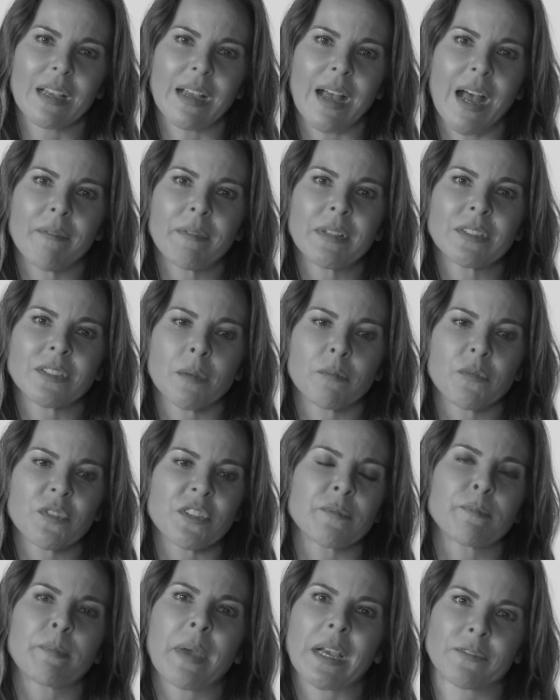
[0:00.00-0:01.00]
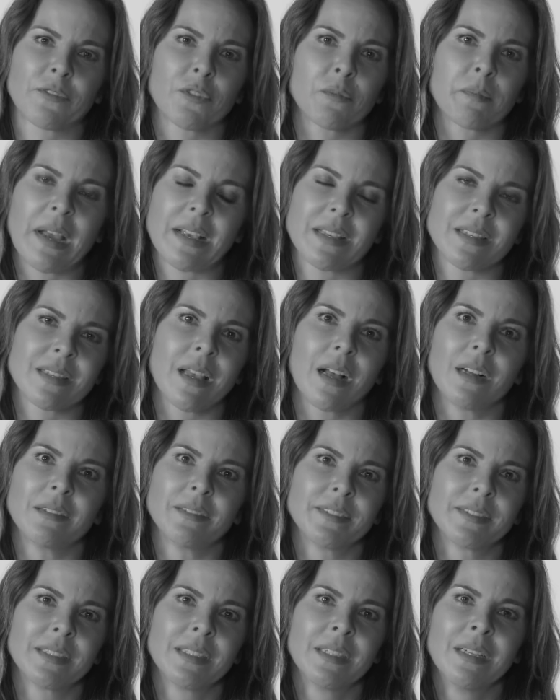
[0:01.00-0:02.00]
having some respect for myself.
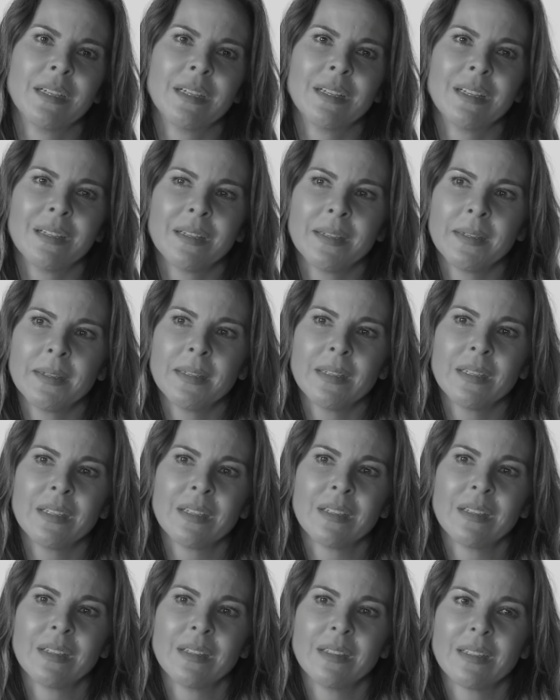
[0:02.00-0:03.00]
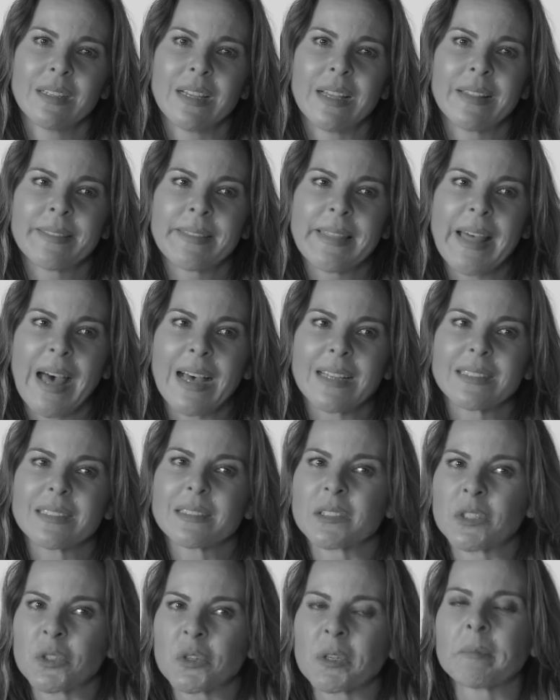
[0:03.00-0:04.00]
And
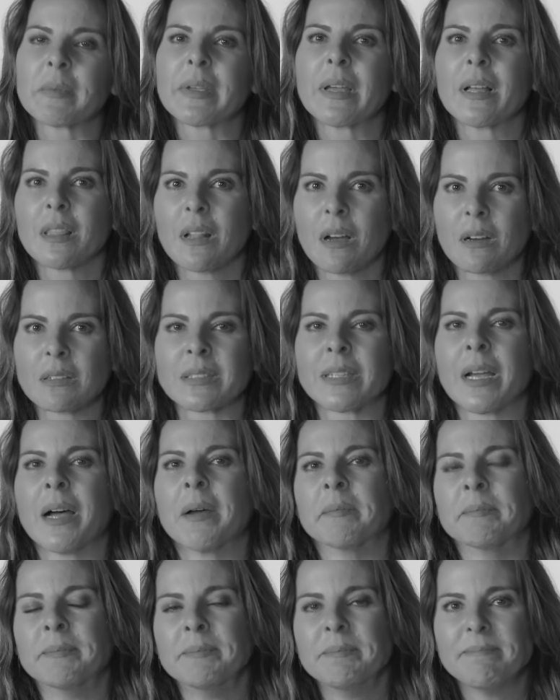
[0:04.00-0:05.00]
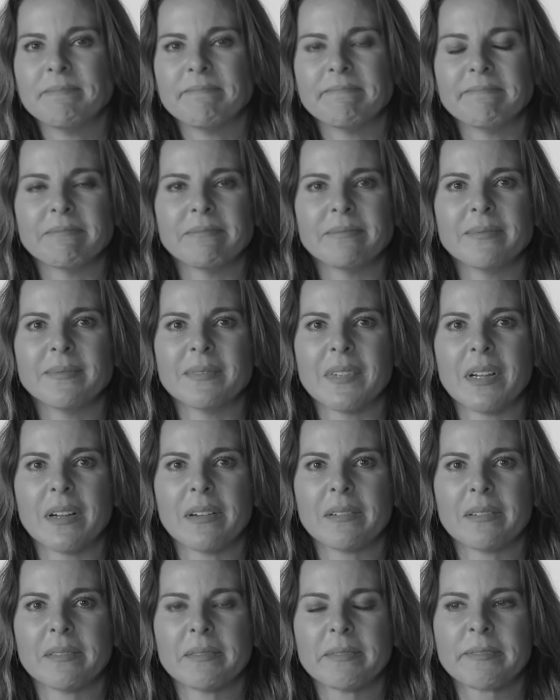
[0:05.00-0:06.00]
that took me a long time,
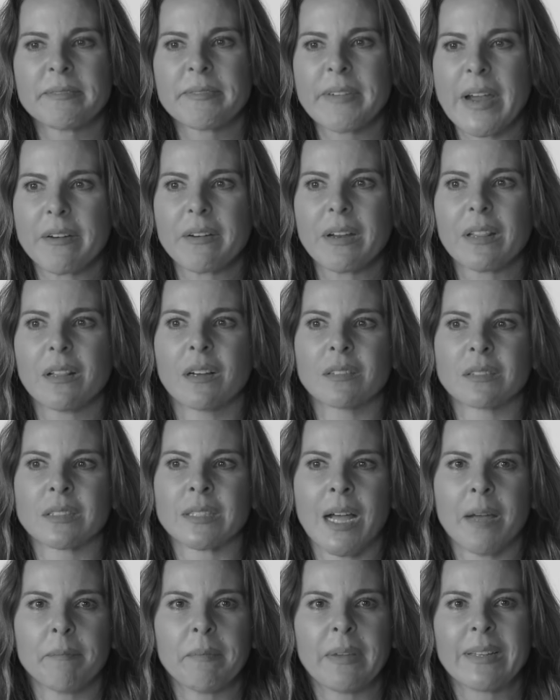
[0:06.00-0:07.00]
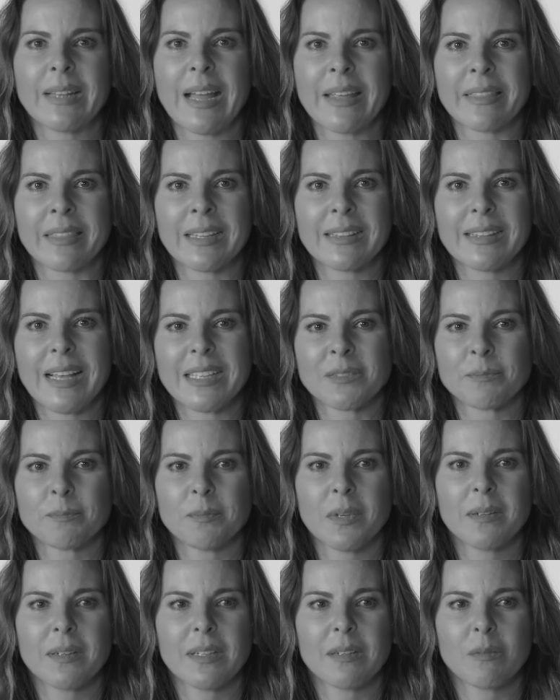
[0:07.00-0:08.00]
very long time, and I think that's
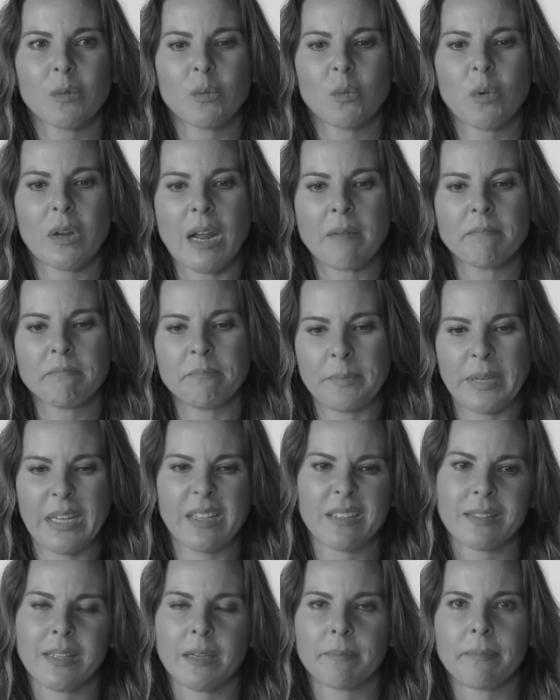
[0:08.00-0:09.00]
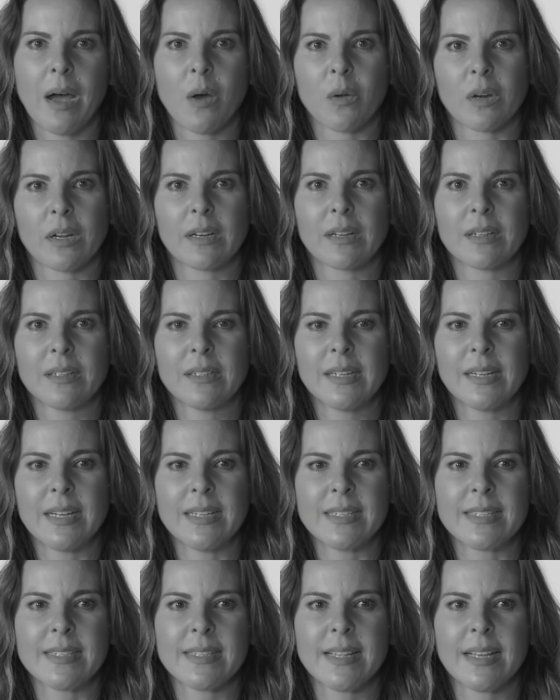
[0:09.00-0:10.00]
what I'm pissed about it.
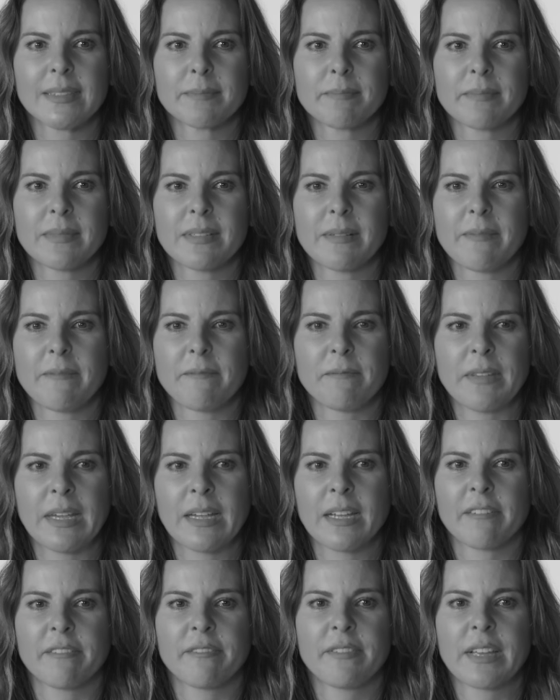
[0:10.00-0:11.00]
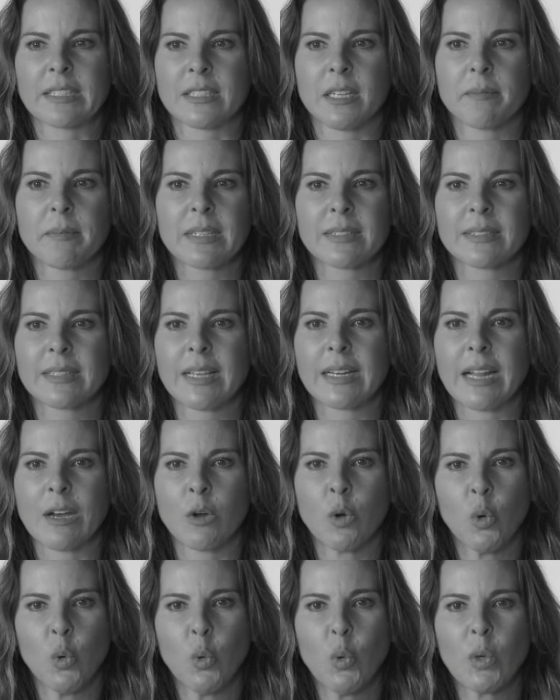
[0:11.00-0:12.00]
It's not being a victim, it's that
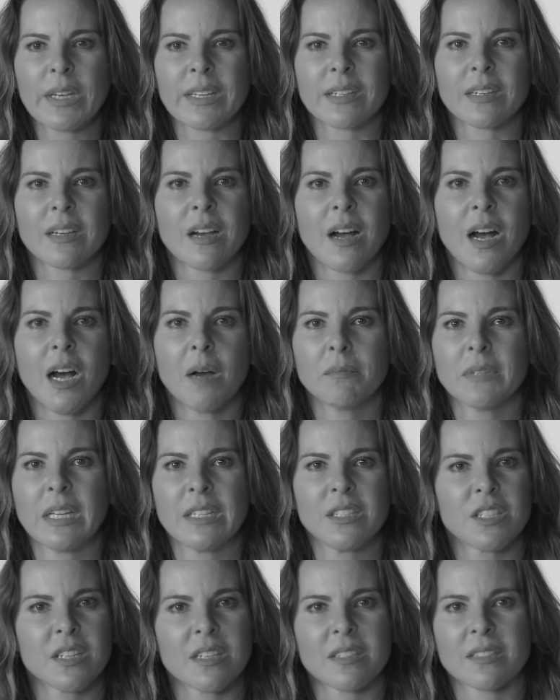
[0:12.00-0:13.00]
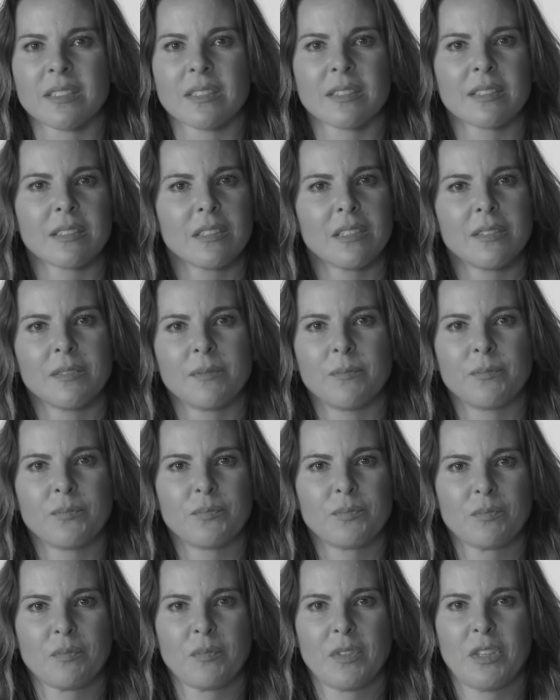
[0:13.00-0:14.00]
who can come and just
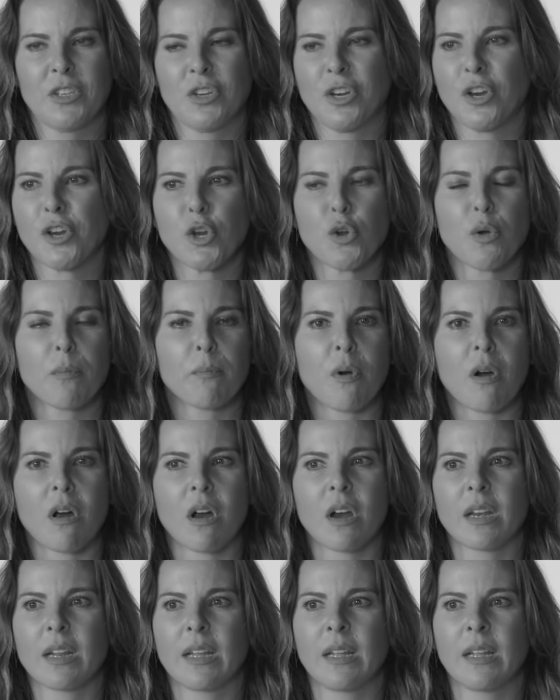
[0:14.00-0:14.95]
tear you apart